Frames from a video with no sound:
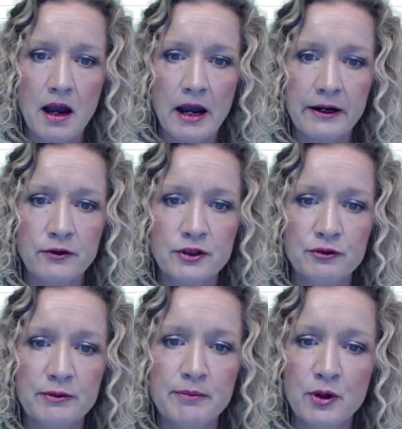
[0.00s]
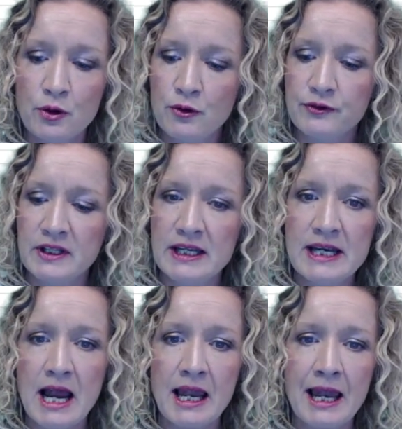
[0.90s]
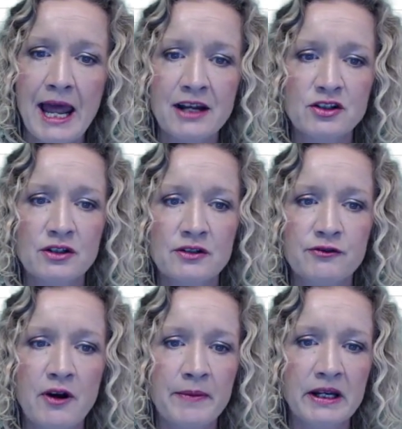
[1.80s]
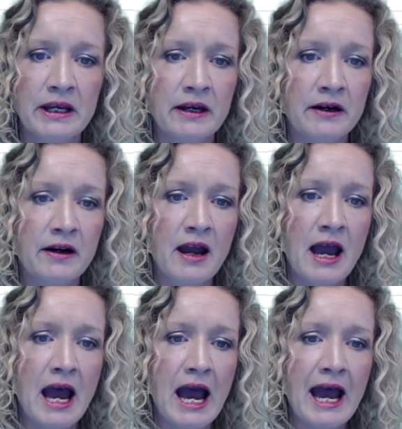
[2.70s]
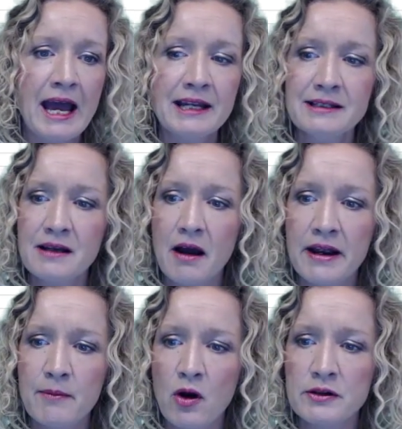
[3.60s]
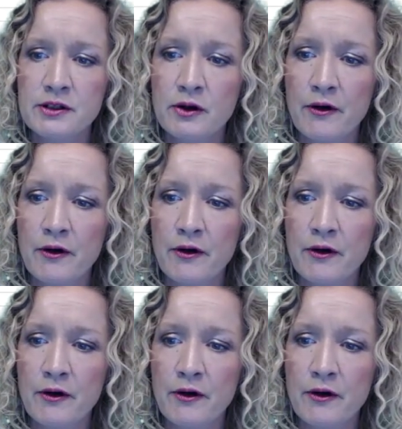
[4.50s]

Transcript: I'm going to remove the legend from in here and I am also